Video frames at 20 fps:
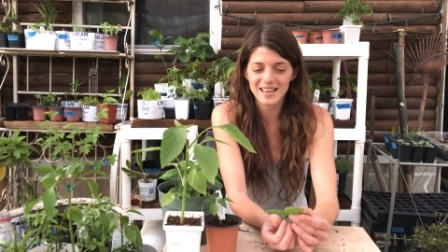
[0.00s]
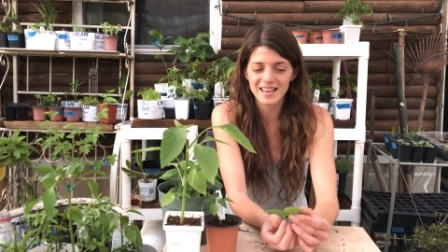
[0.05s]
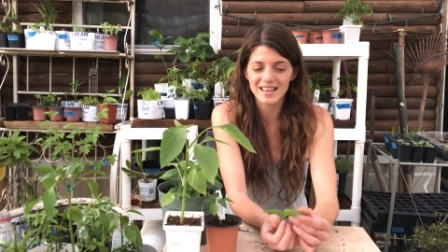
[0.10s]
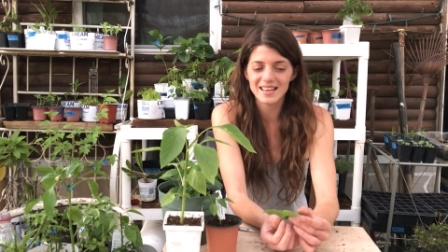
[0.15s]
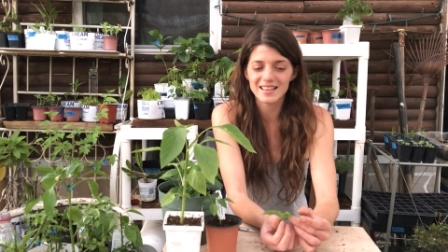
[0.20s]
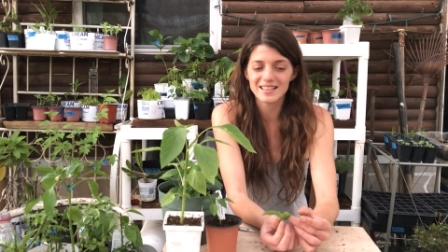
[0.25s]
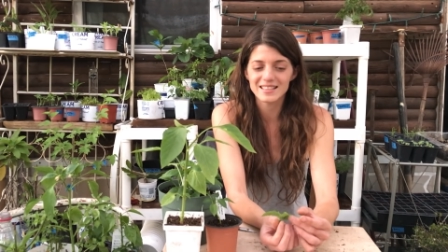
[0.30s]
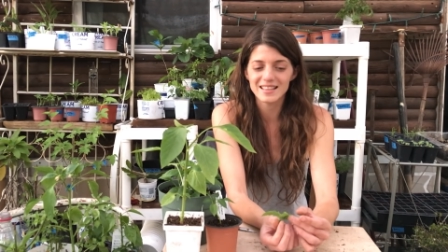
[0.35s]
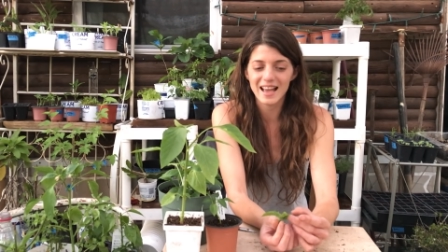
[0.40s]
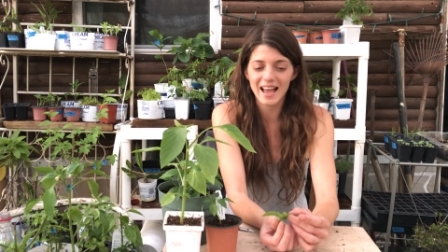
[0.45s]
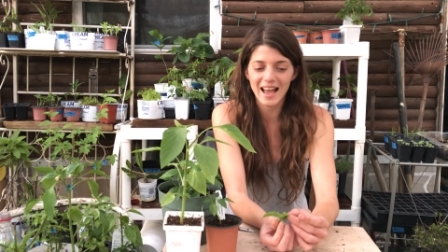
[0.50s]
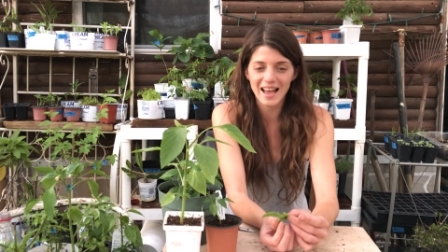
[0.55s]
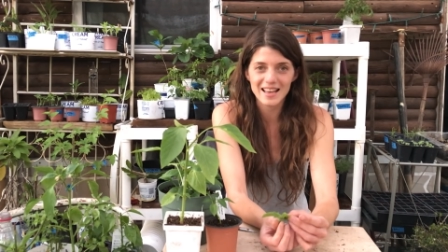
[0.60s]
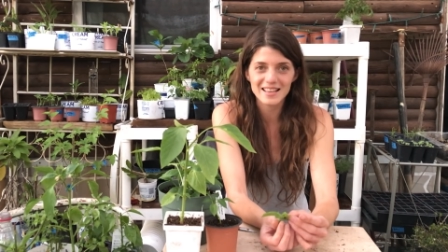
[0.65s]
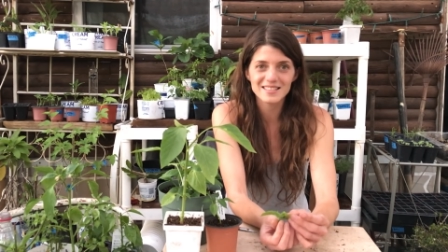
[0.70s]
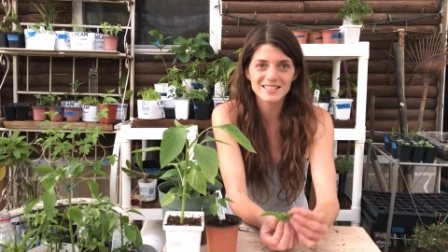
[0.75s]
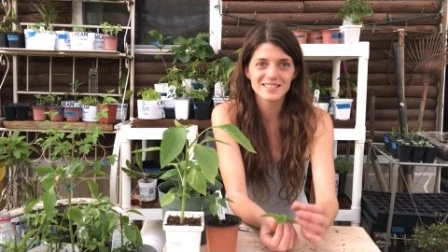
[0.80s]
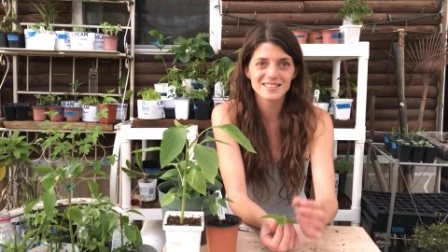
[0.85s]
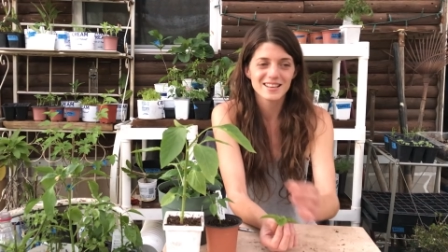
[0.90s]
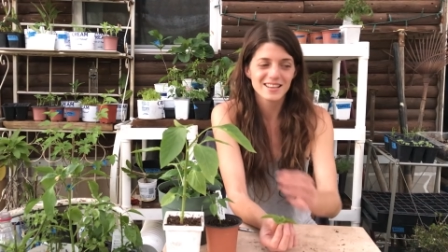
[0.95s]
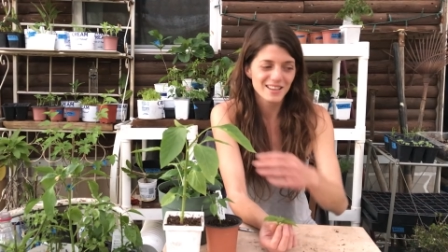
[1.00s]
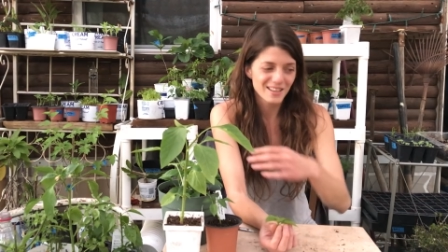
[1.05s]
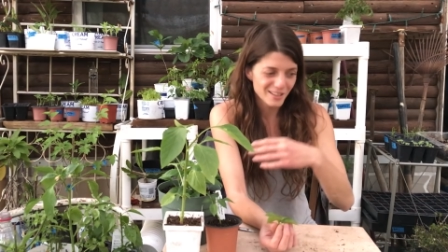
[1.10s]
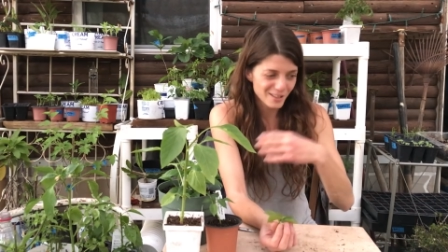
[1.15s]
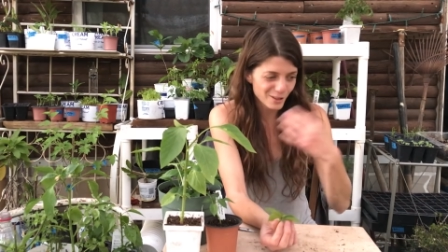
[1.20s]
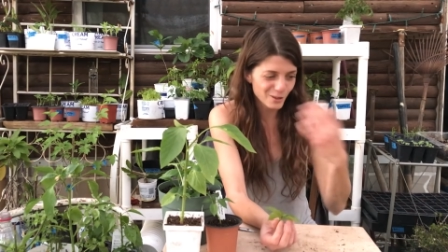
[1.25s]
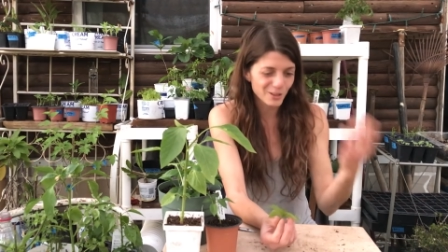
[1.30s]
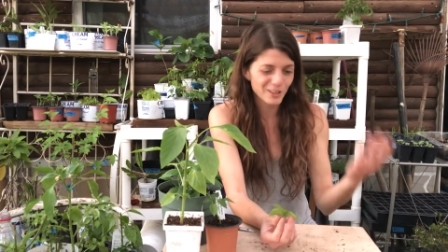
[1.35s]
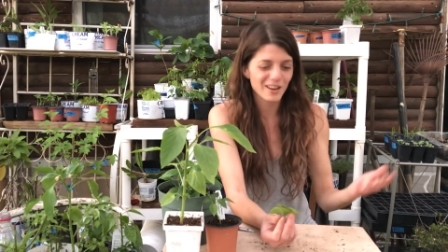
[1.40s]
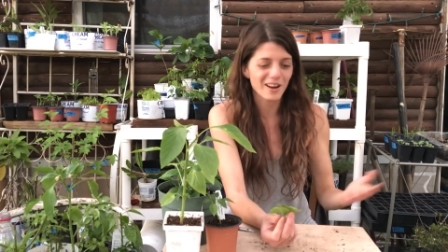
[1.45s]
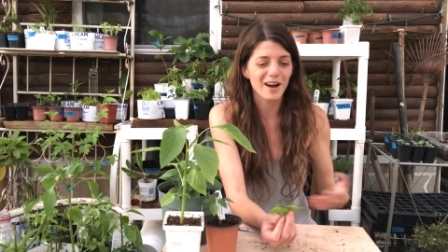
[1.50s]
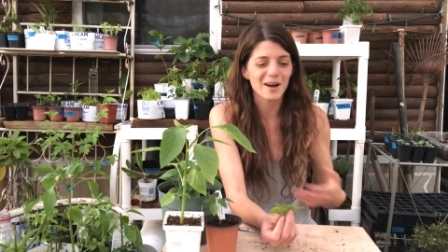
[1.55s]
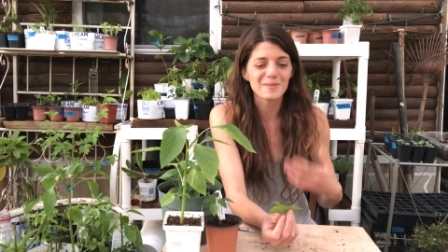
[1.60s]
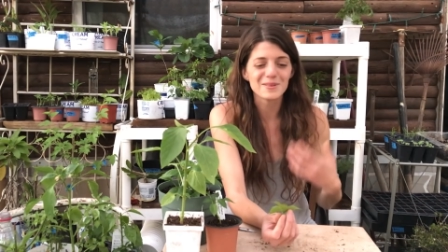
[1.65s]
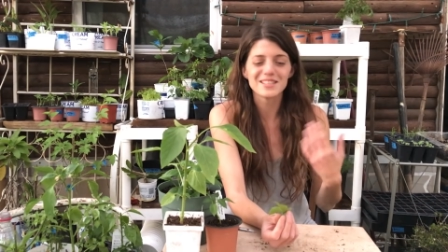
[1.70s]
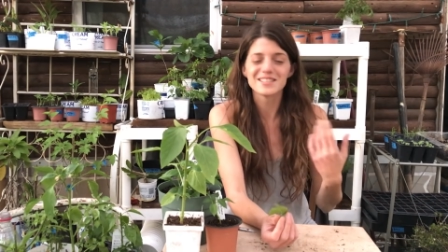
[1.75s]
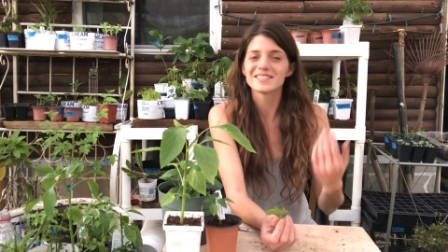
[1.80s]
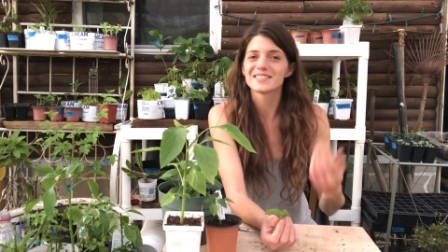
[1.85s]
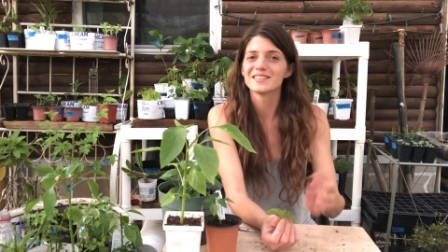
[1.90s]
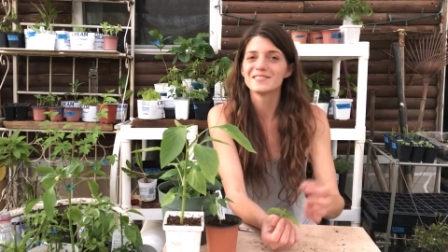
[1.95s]
And as your
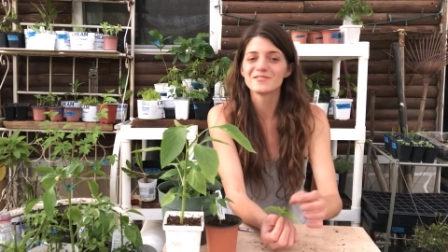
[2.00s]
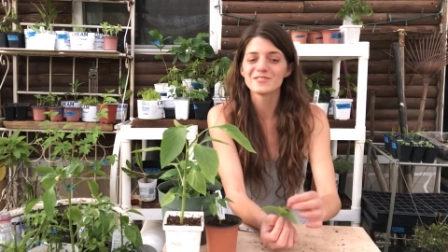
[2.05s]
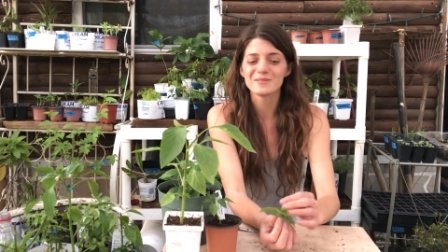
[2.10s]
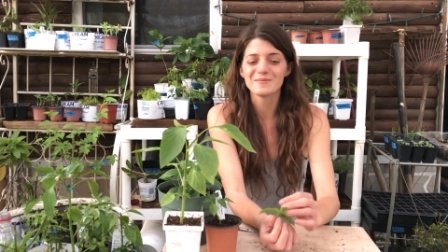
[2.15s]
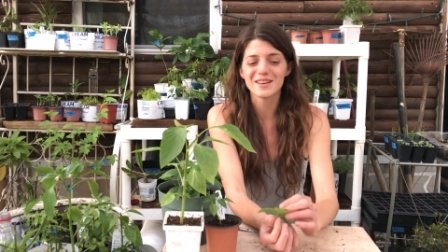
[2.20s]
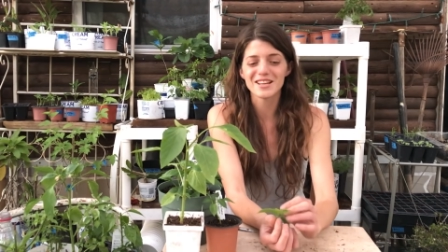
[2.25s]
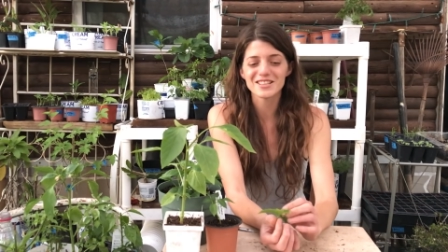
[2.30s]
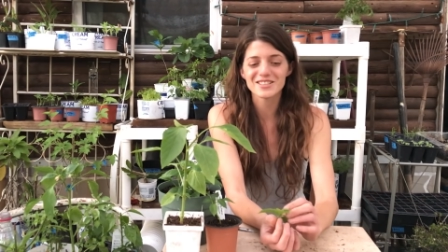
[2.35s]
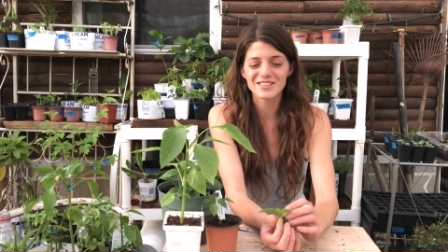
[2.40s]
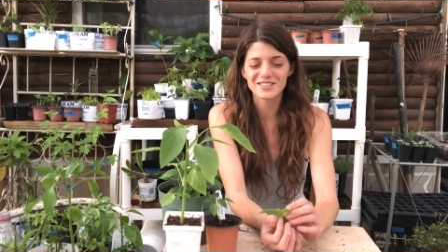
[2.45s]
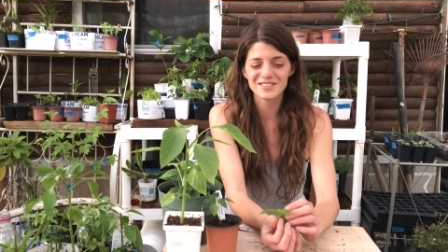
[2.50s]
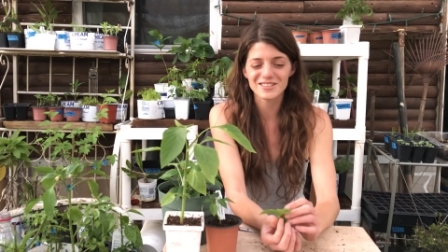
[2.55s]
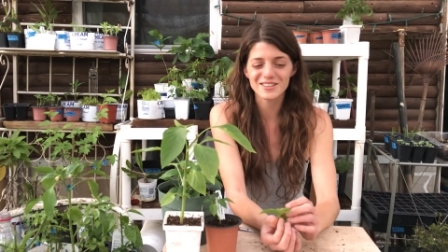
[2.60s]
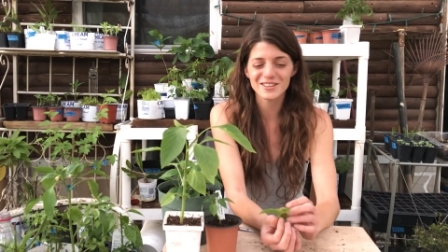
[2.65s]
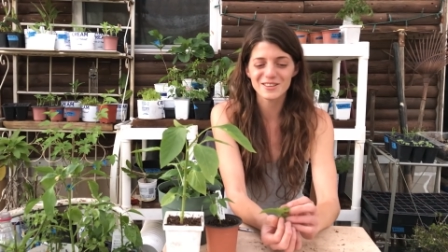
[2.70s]
comments and information